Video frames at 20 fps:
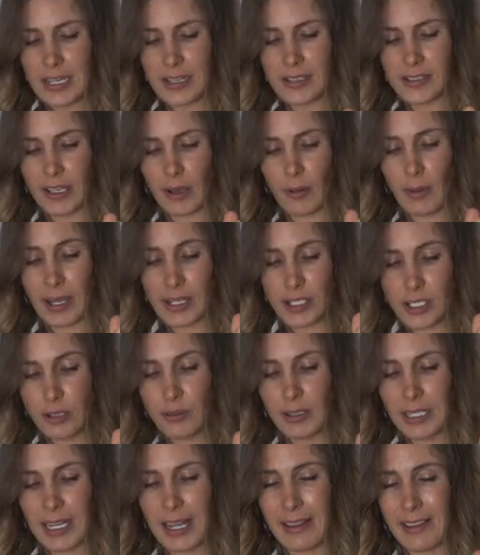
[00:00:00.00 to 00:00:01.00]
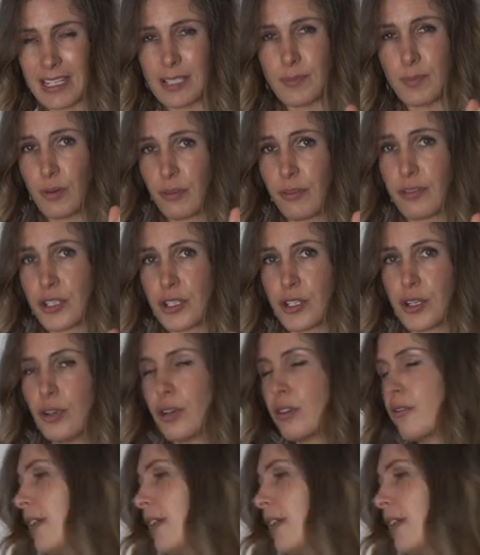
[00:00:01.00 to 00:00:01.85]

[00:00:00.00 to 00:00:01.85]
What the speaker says: So I do really like these, but for shorter